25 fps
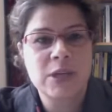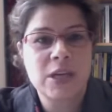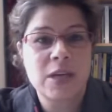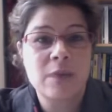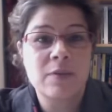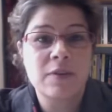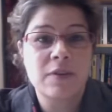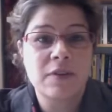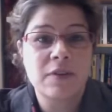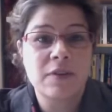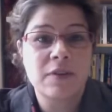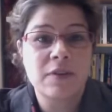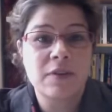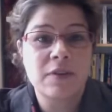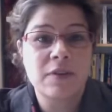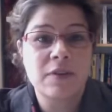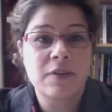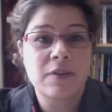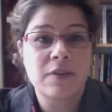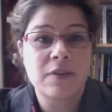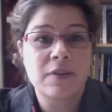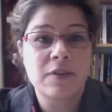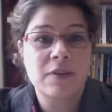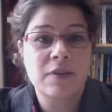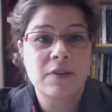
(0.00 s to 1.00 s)
became very
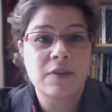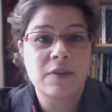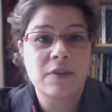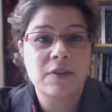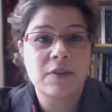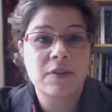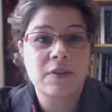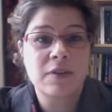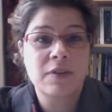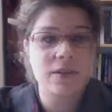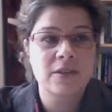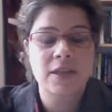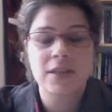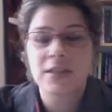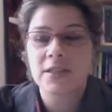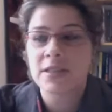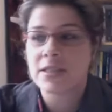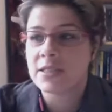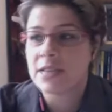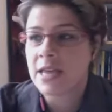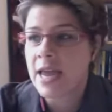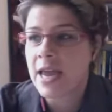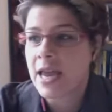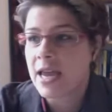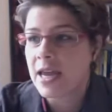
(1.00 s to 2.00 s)
fortified, so that
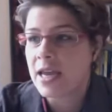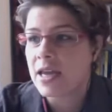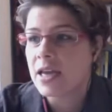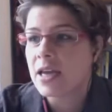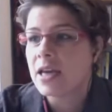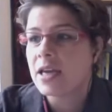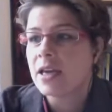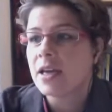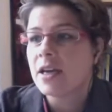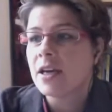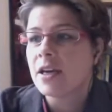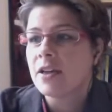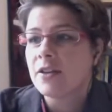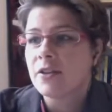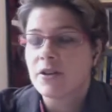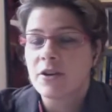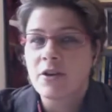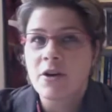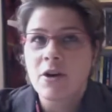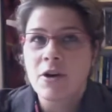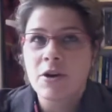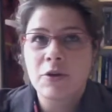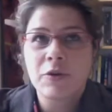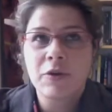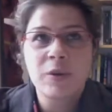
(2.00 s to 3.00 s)
today, the
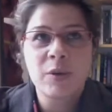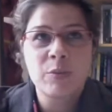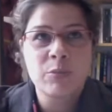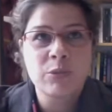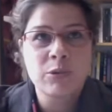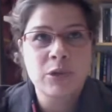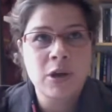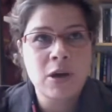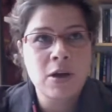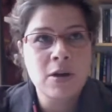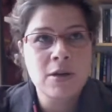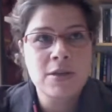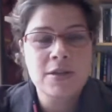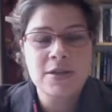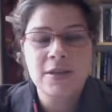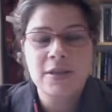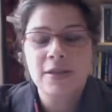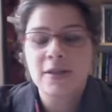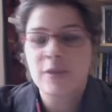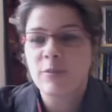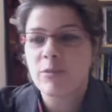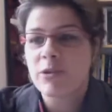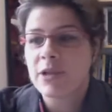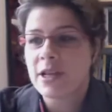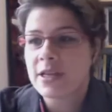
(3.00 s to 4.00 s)
concrete blocks
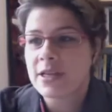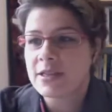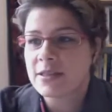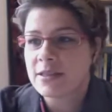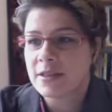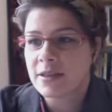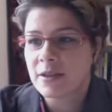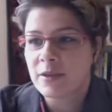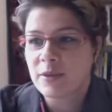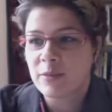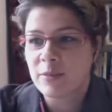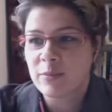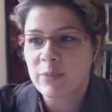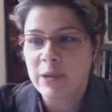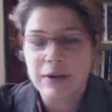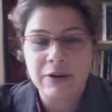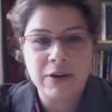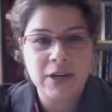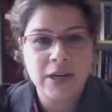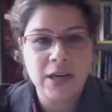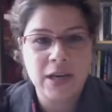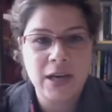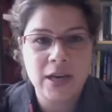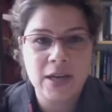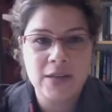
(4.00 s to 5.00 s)
and the plastic
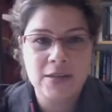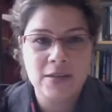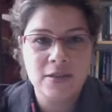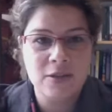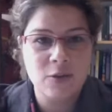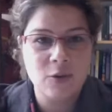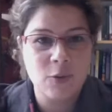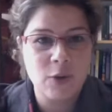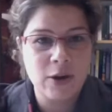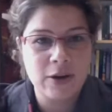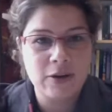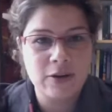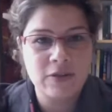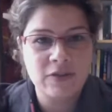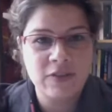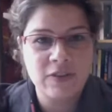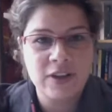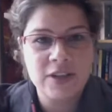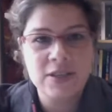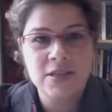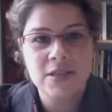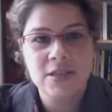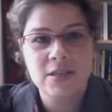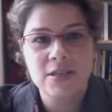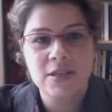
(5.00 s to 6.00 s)
barricades and the wired
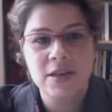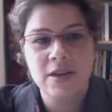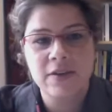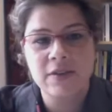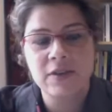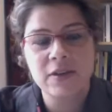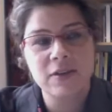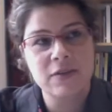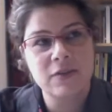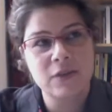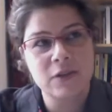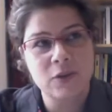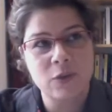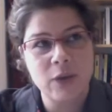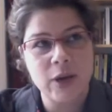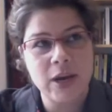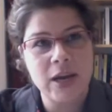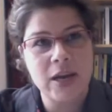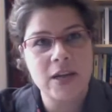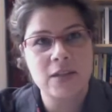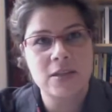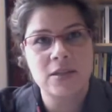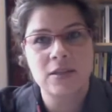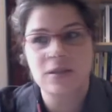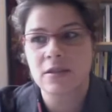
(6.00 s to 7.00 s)
fences have given
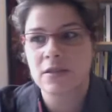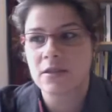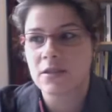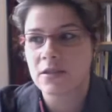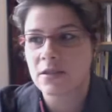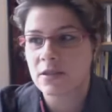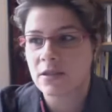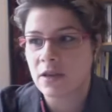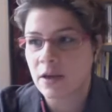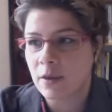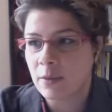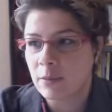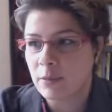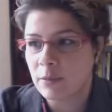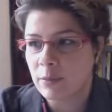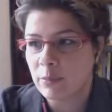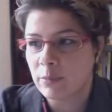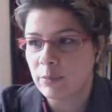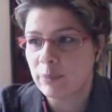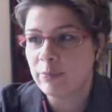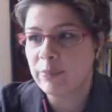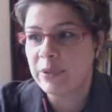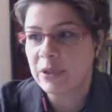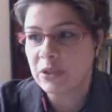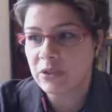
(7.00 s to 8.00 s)
way to this
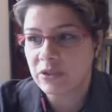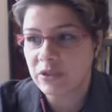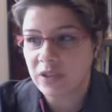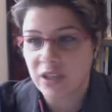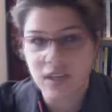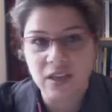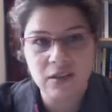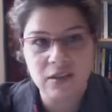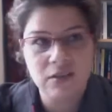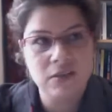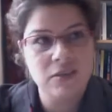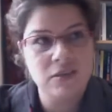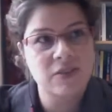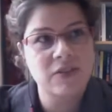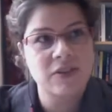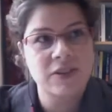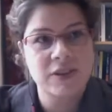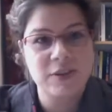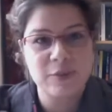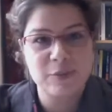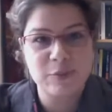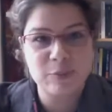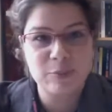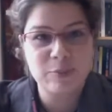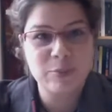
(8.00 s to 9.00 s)
building, this
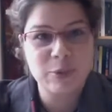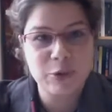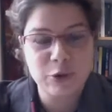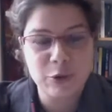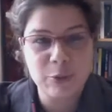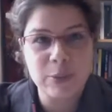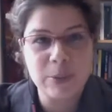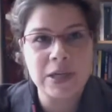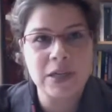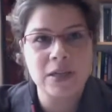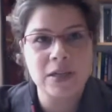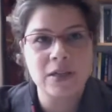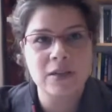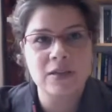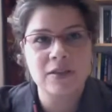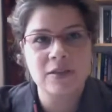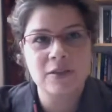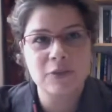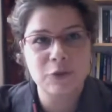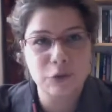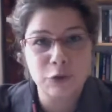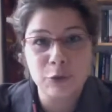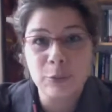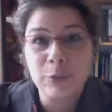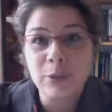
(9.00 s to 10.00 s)
very permanent
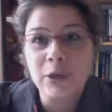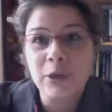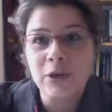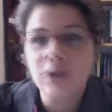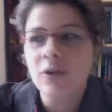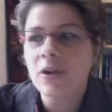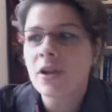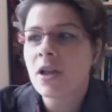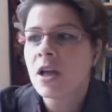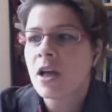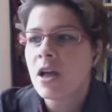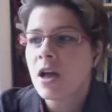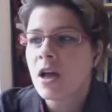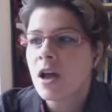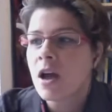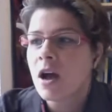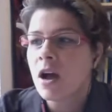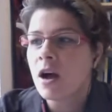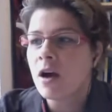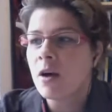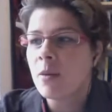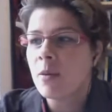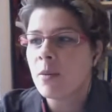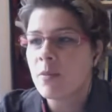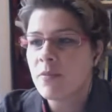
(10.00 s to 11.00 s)
terminal
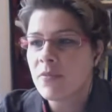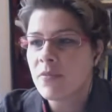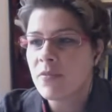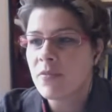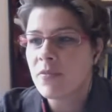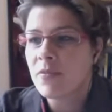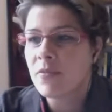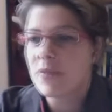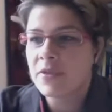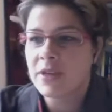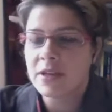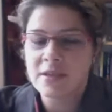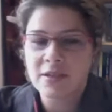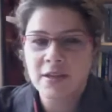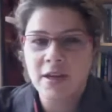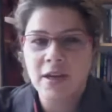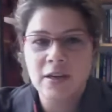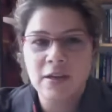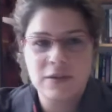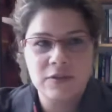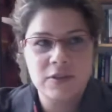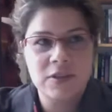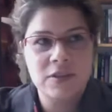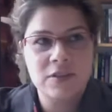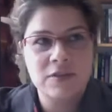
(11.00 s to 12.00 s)
that is
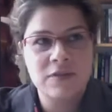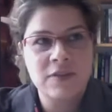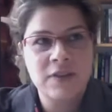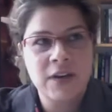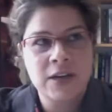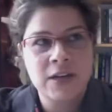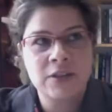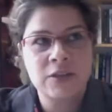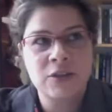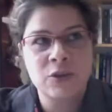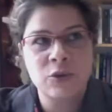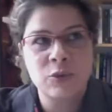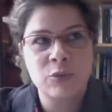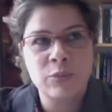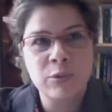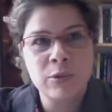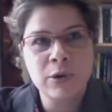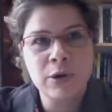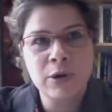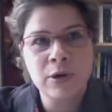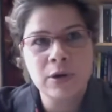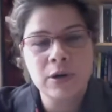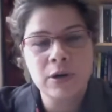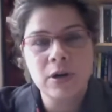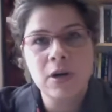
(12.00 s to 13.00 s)
kind of a de facto
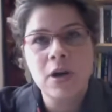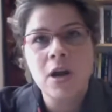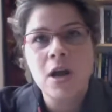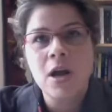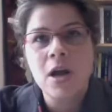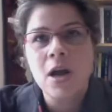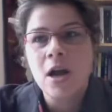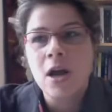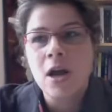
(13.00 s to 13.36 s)
border.